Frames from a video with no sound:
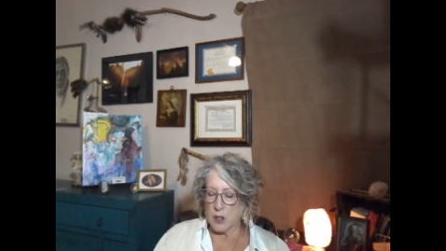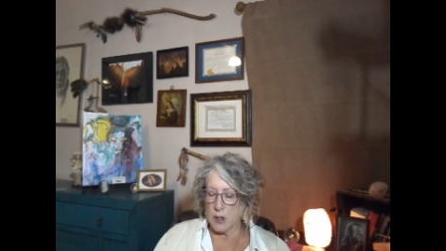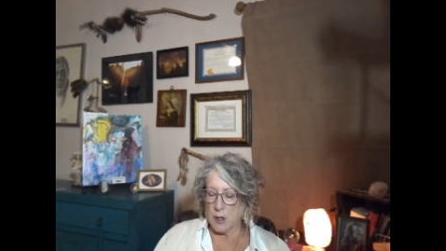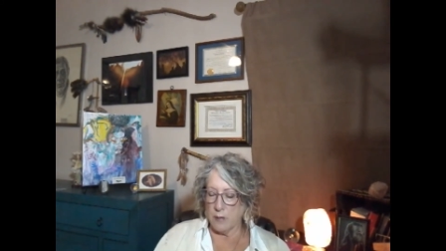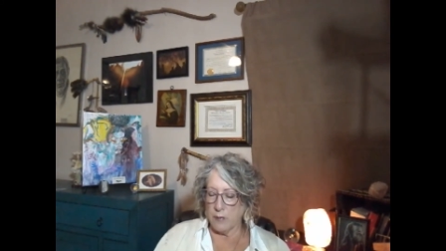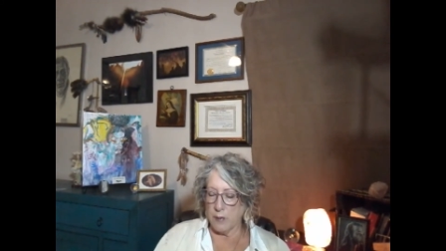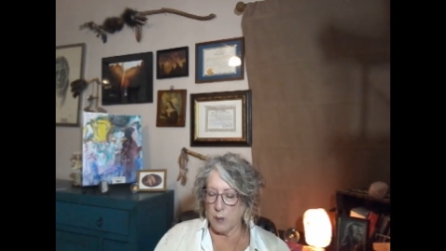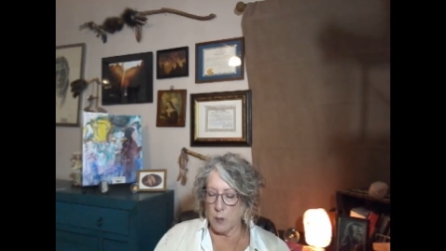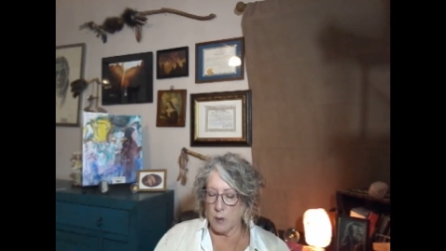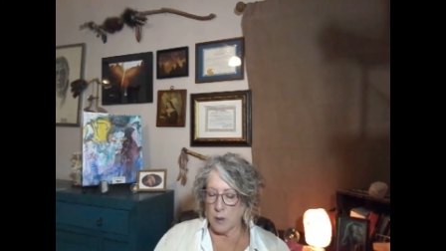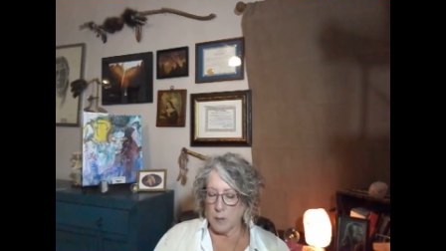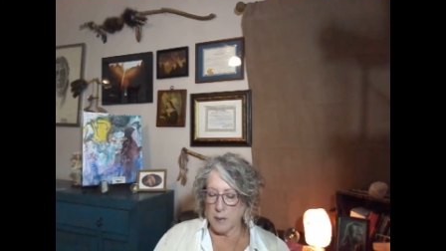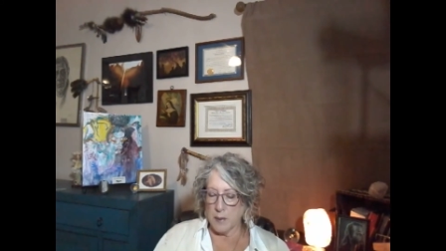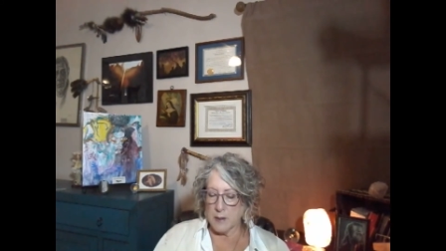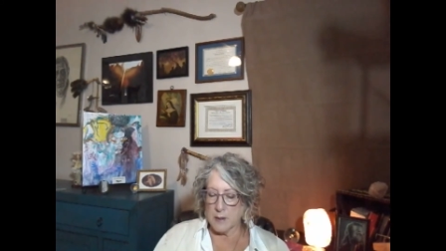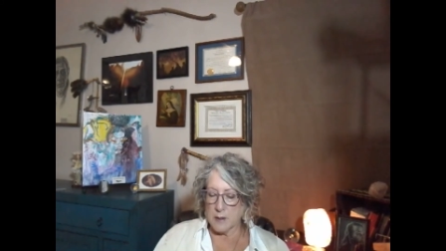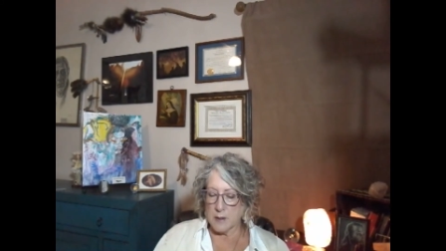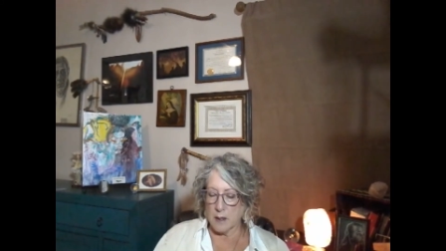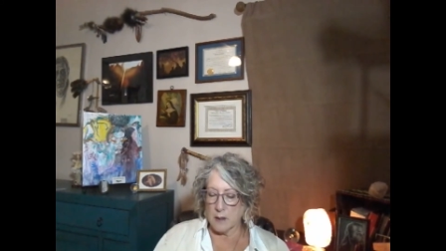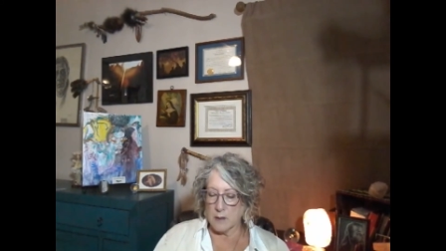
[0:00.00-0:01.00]
and every one of my
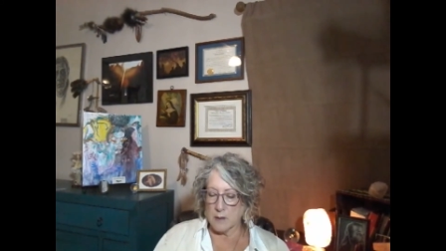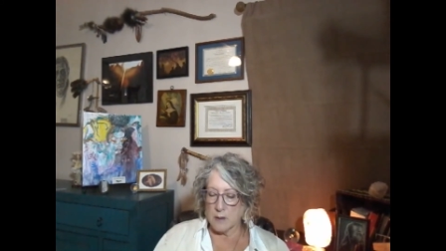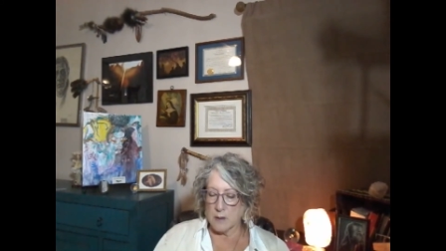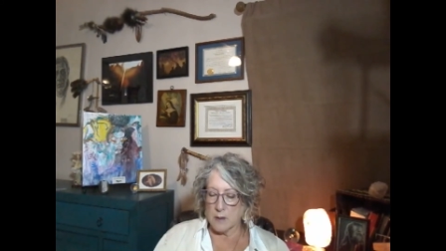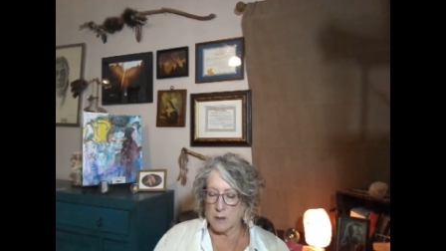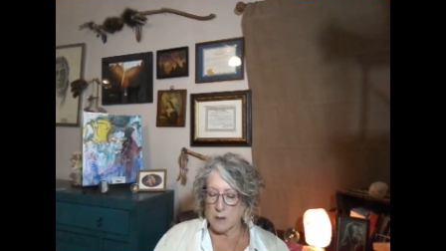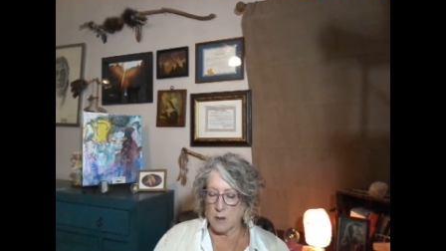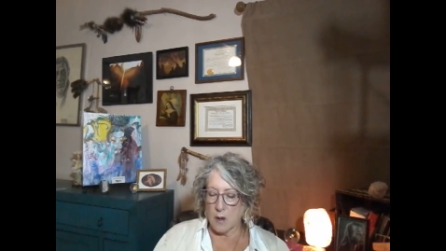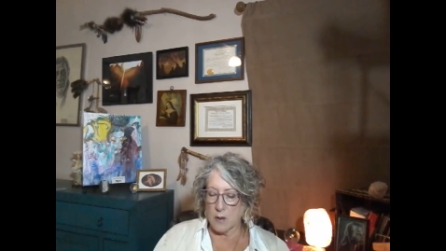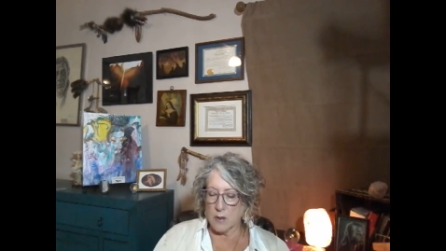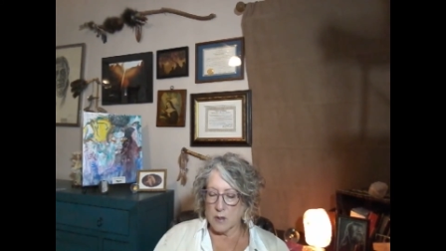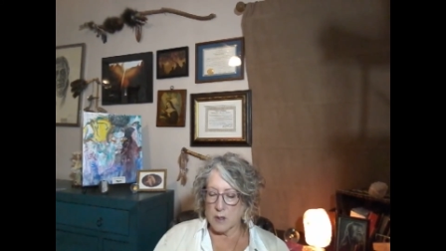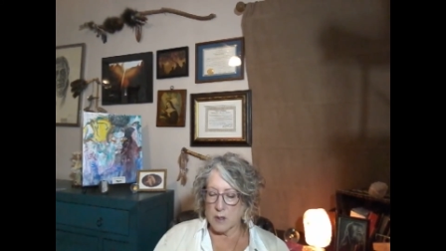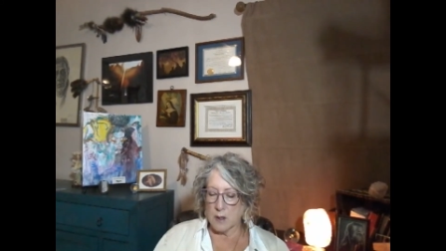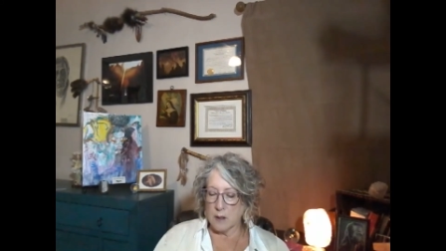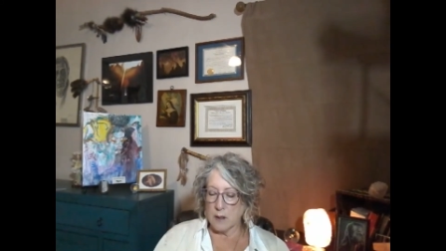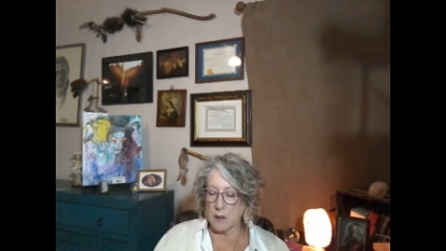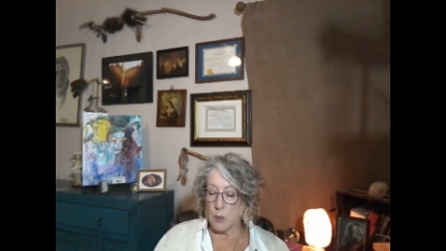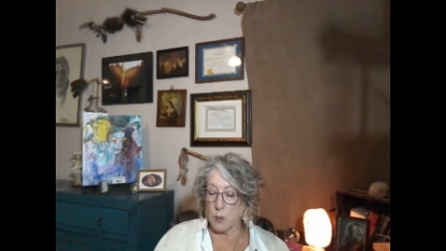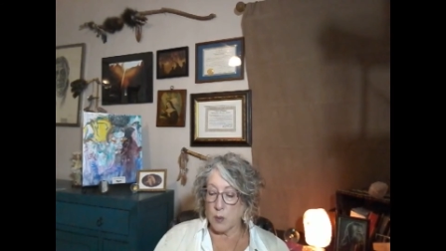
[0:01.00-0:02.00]
cells is
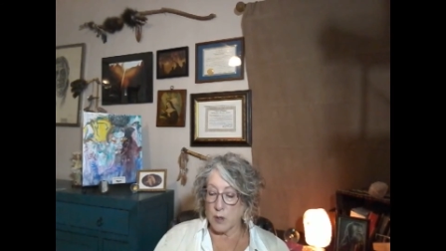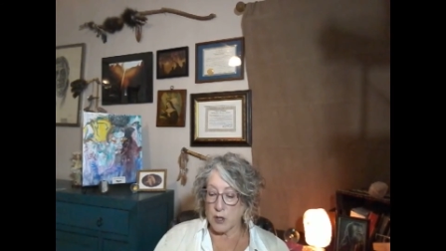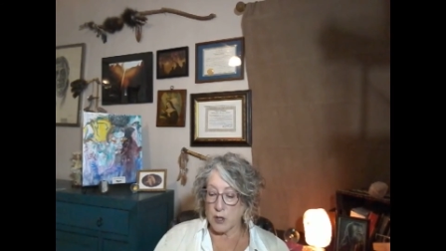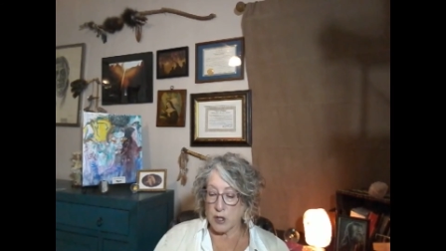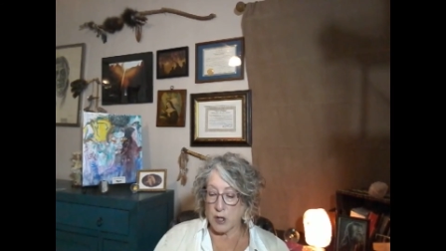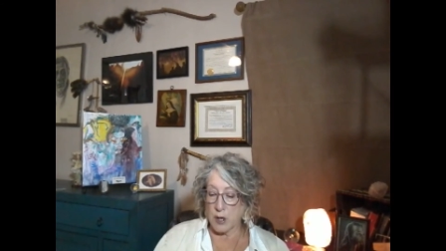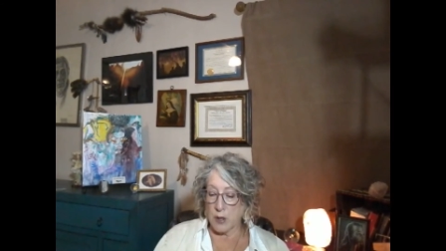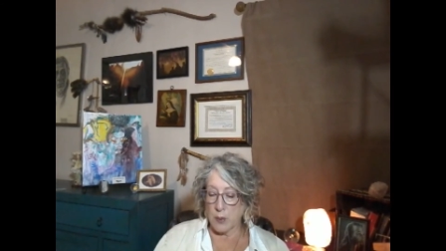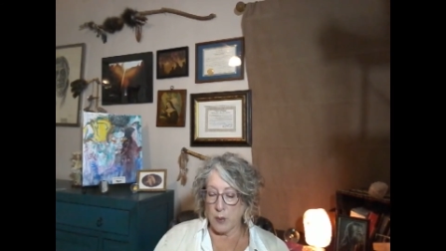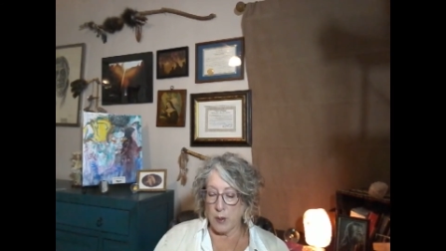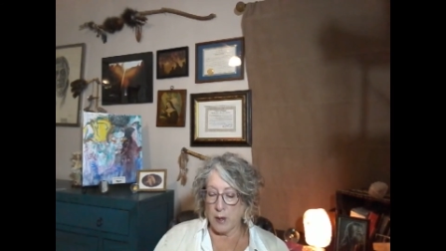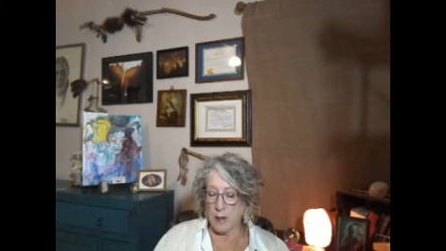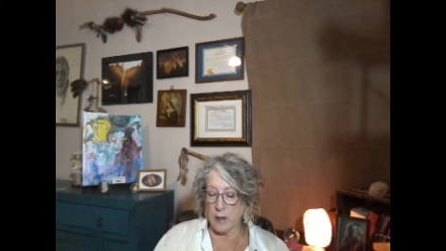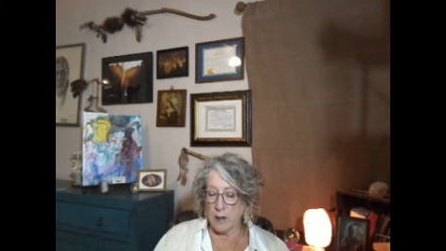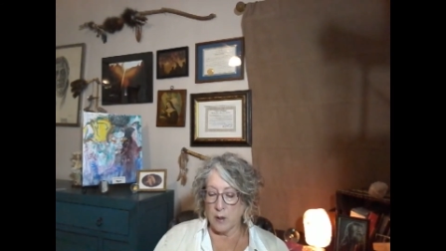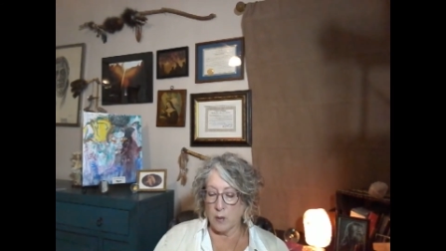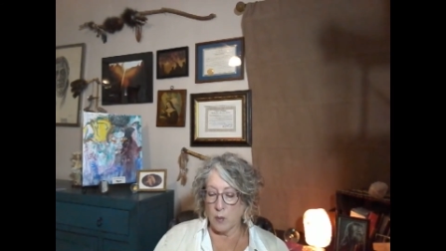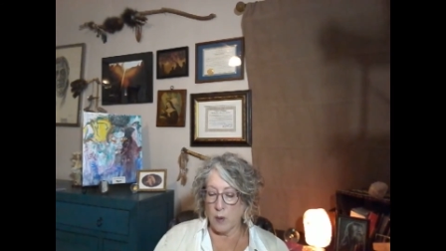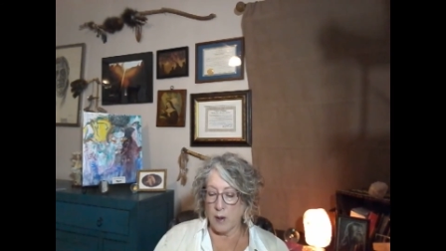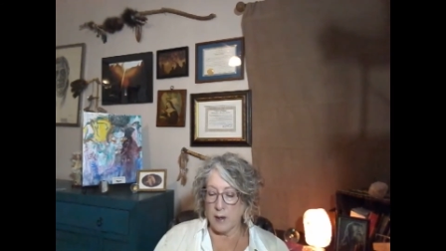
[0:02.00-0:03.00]
constantly
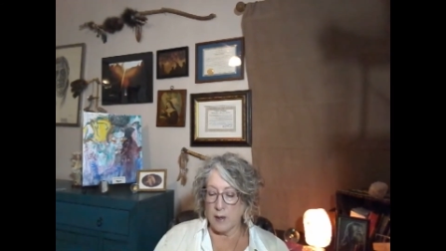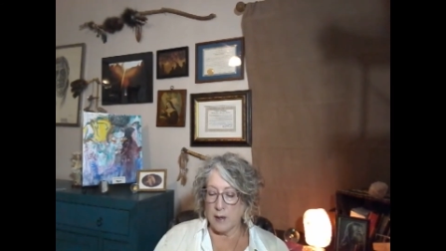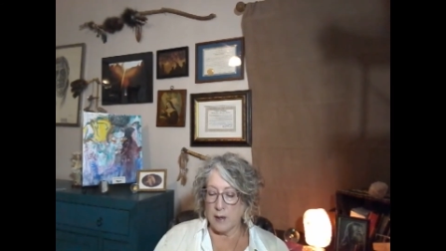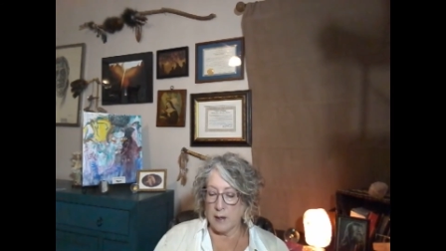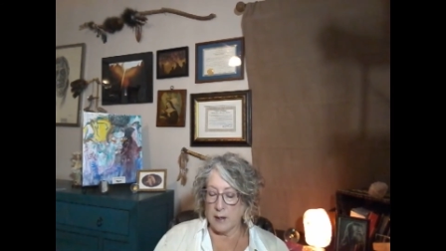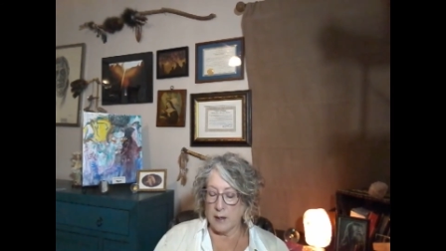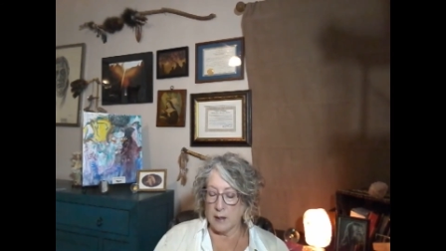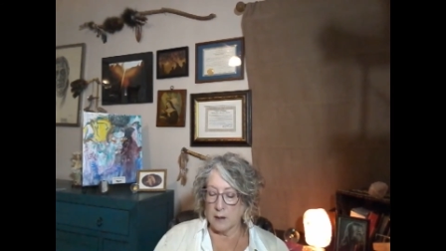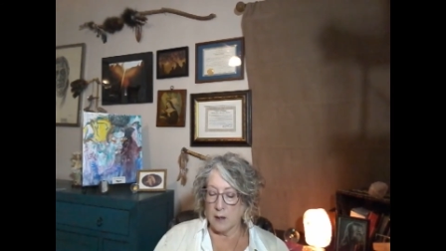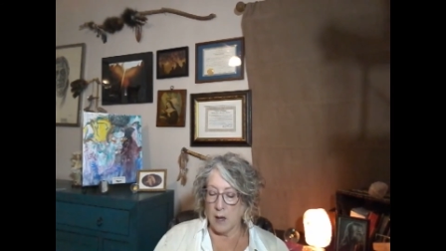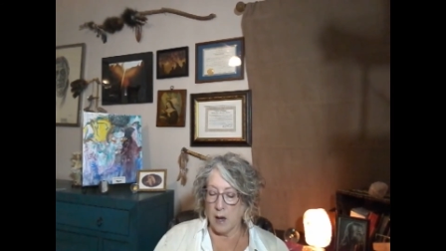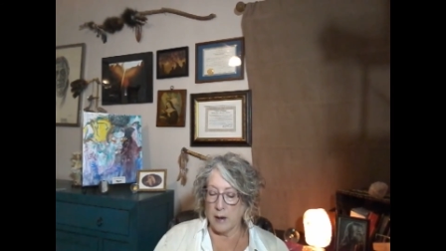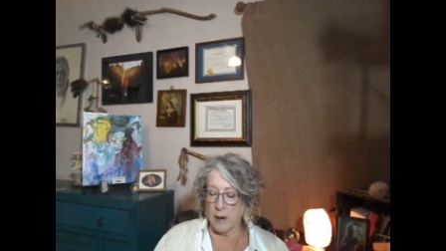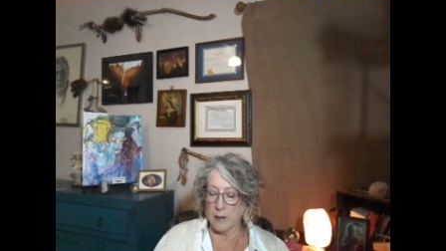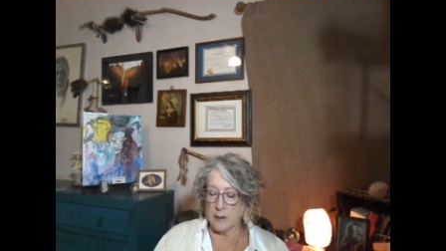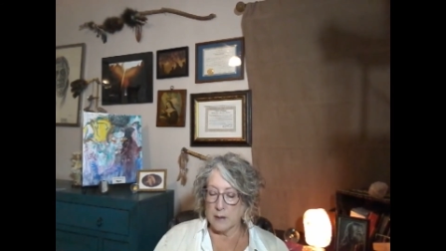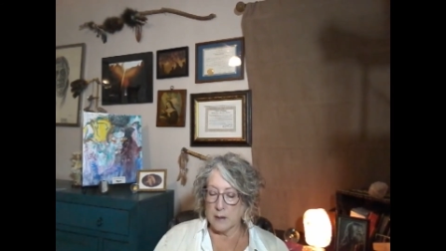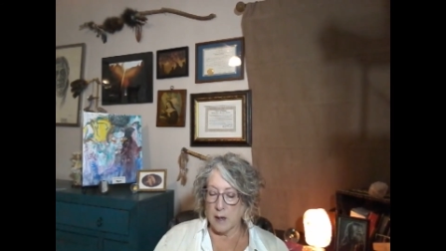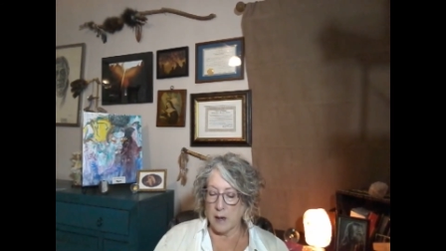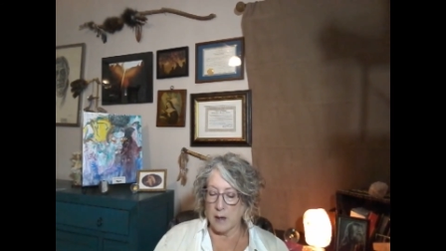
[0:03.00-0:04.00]
regenerating and radiating light.